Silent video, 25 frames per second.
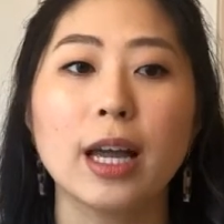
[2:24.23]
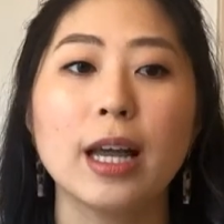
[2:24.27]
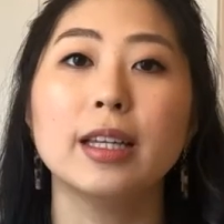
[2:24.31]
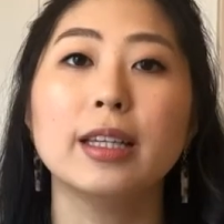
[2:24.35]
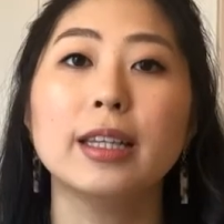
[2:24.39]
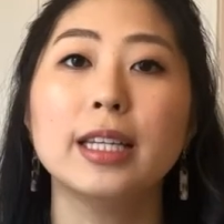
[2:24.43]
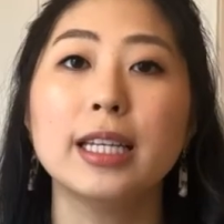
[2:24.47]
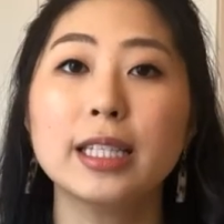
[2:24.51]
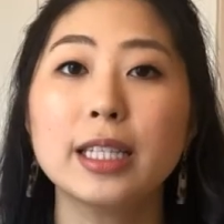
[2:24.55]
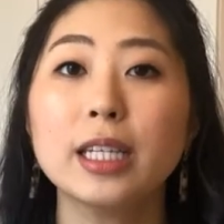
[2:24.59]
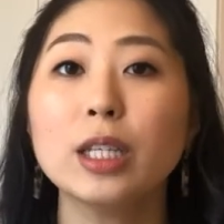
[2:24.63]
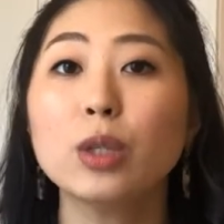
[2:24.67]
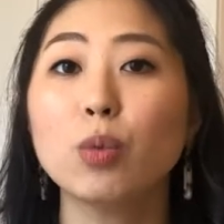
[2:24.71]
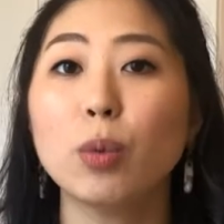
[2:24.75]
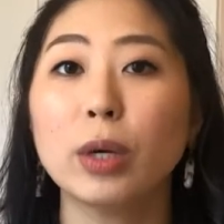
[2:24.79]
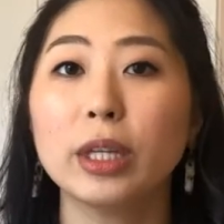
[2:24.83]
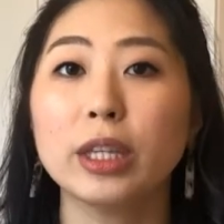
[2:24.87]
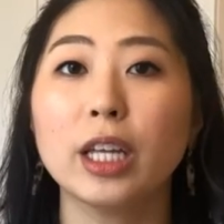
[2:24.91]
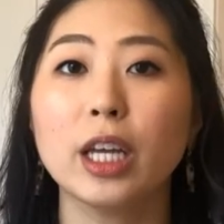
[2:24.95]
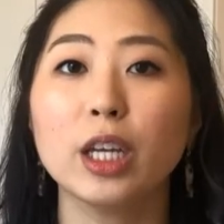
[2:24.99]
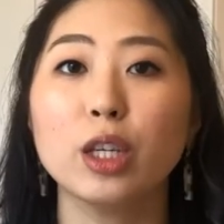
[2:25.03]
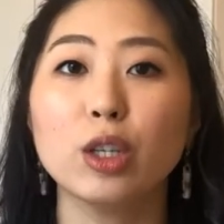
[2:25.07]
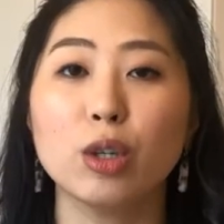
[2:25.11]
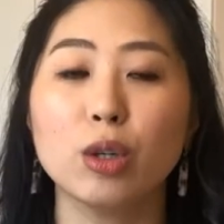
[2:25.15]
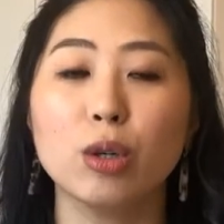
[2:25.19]
This is what
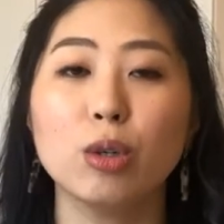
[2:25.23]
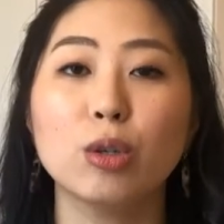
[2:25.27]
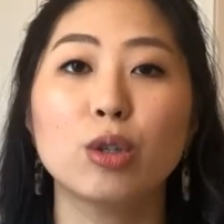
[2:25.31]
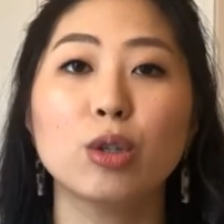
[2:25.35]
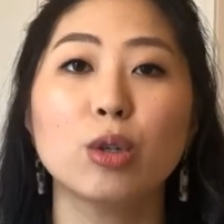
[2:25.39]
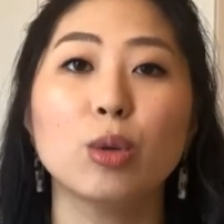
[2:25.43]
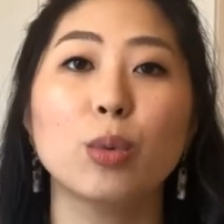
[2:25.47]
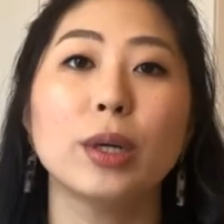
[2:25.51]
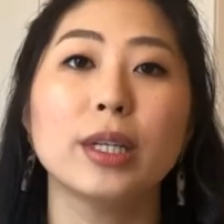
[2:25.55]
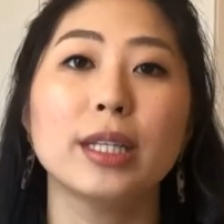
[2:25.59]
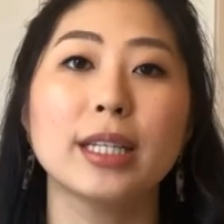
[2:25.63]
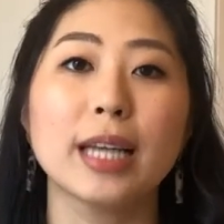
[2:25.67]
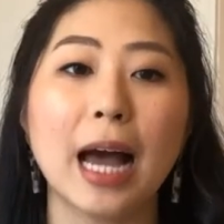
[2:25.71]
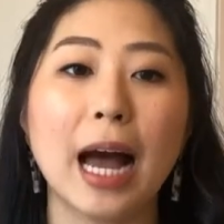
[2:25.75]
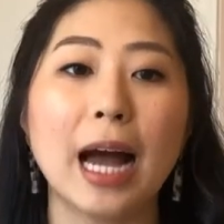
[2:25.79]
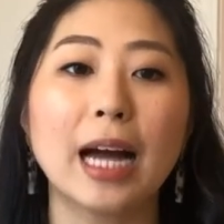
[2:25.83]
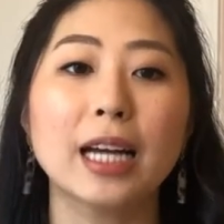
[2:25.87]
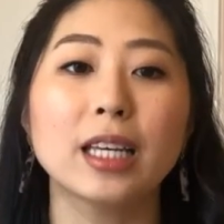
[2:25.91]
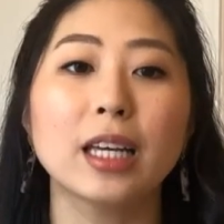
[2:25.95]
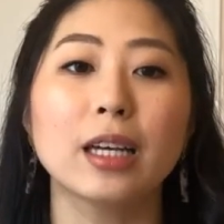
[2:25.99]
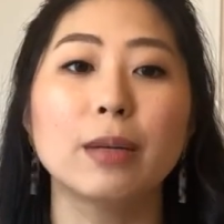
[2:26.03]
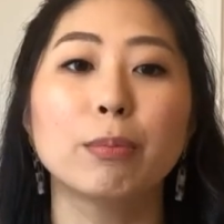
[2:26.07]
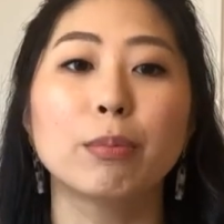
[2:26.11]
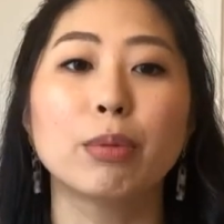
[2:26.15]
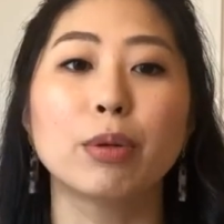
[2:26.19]
they used to attack
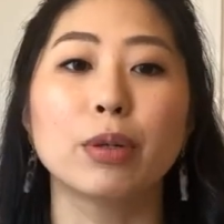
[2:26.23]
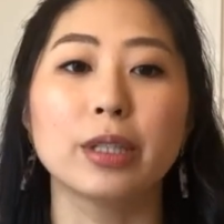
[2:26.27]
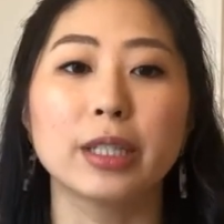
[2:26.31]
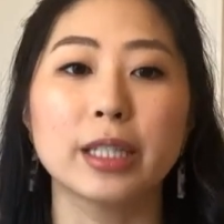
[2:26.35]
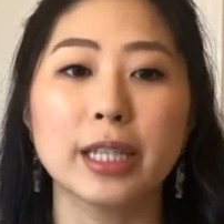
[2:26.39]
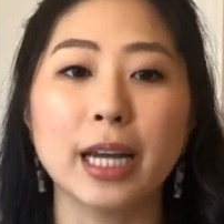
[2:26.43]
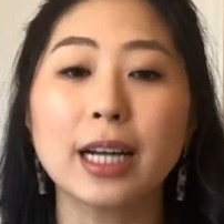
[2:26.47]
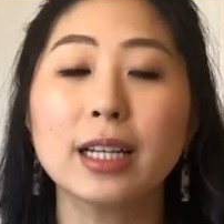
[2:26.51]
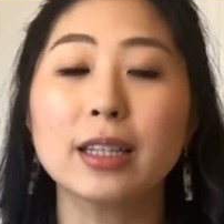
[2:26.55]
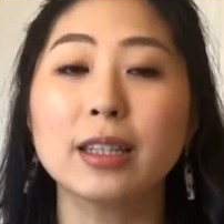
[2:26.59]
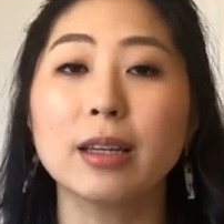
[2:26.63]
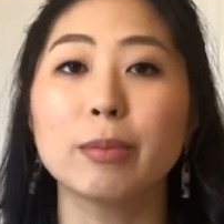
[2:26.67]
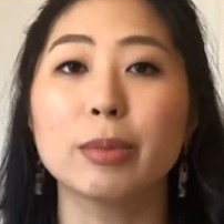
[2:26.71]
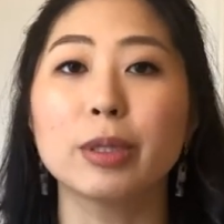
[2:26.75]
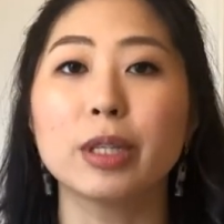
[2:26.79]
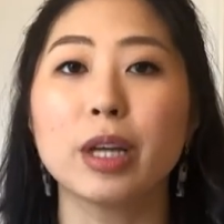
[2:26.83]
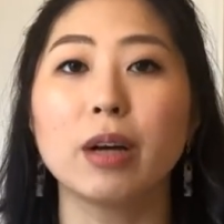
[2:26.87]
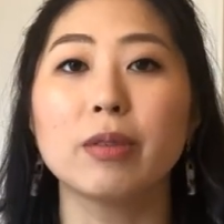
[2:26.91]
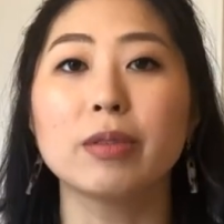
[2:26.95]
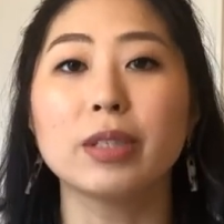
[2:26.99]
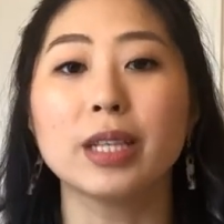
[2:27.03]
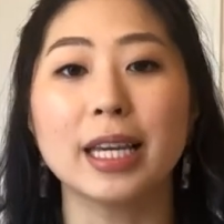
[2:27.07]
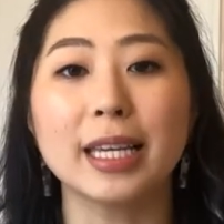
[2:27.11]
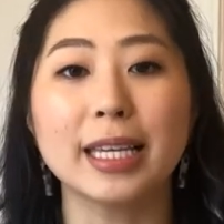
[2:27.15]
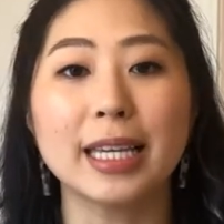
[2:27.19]
and protect
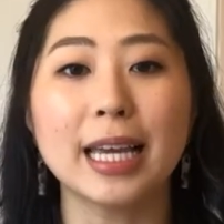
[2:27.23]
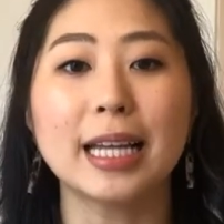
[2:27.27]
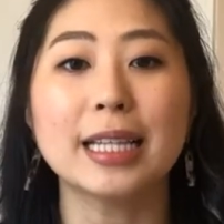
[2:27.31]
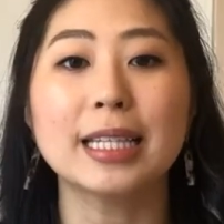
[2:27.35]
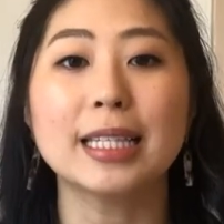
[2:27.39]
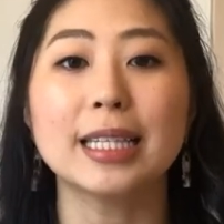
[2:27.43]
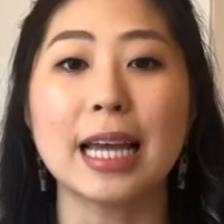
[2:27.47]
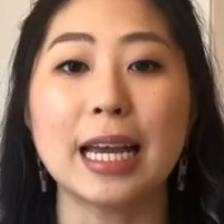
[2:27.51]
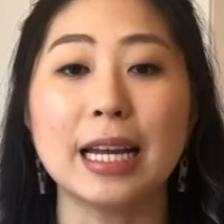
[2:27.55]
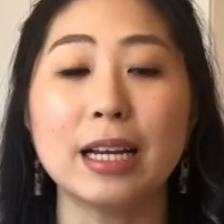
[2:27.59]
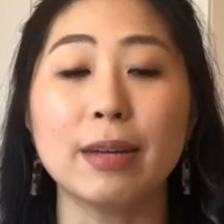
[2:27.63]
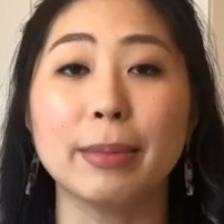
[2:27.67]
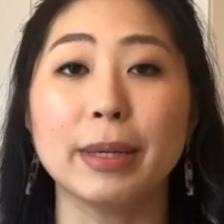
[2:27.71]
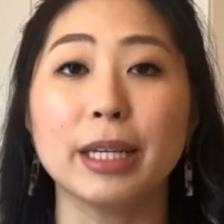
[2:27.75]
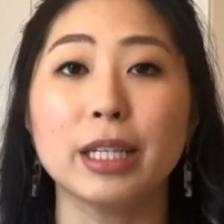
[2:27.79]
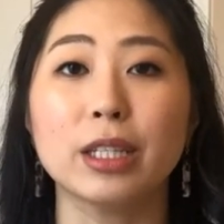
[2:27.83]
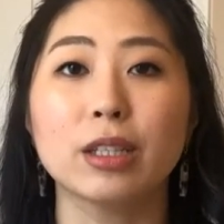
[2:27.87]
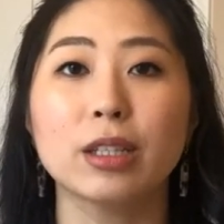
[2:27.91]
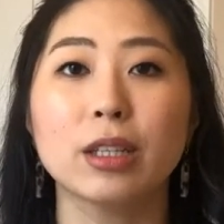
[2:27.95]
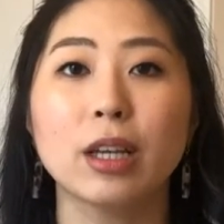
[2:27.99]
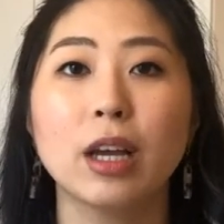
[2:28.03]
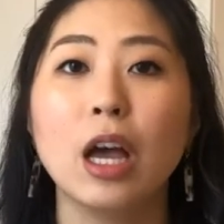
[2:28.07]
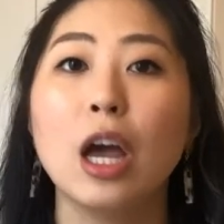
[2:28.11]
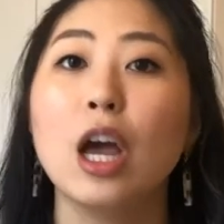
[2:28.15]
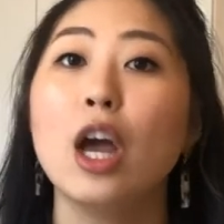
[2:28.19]
themselves against
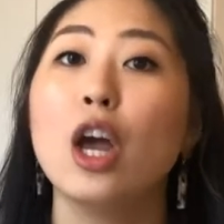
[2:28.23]
enemies.